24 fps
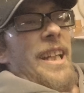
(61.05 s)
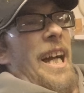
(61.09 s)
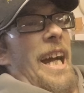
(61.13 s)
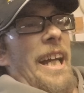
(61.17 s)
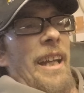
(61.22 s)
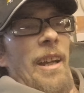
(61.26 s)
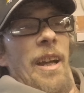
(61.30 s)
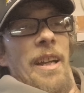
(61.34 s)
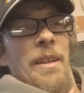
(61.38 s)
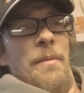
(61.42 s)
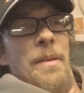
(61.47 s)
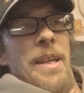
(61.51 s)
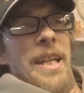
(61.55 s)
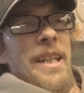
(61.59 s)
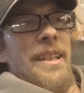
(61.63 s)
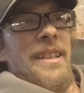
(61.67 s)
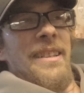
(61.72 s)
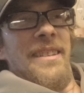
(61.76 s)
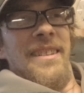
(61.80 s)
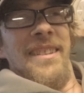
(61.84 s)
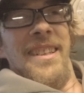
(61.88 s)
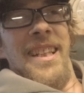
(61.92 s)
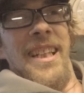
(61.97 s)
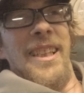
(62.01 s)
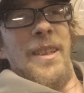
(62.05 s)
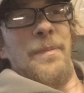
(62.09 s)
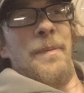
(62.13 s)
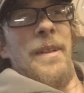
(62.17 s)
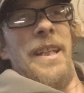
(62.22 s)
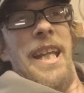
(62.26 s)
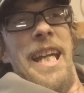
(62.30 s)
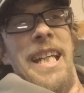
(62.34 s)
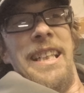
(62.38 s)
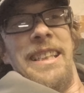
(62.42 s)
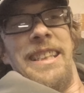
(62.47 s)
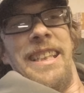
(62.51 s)
I, I, mean, it's
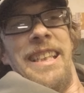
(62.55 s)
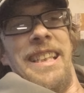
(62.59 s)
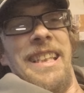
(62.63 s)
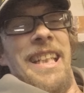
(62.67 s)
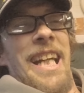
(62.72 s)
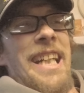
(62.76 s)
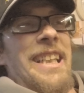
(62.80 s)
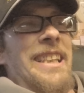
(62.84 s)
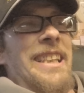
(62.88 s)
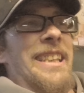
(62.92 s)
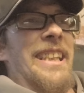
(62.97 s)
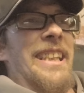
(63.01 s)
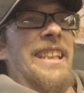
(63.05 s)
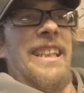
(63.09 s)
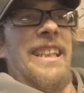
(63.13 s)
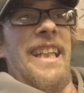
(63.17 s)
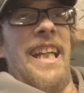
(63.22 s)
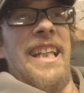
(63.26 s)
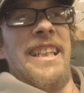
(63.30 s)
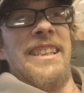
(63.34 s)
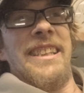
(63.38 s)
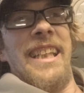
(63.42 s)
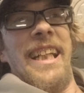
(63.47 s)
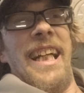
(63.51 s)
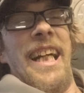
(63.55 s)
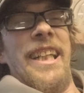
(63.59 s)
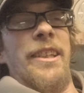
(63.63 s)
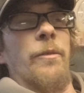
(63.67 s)
been 18, 19 days. I got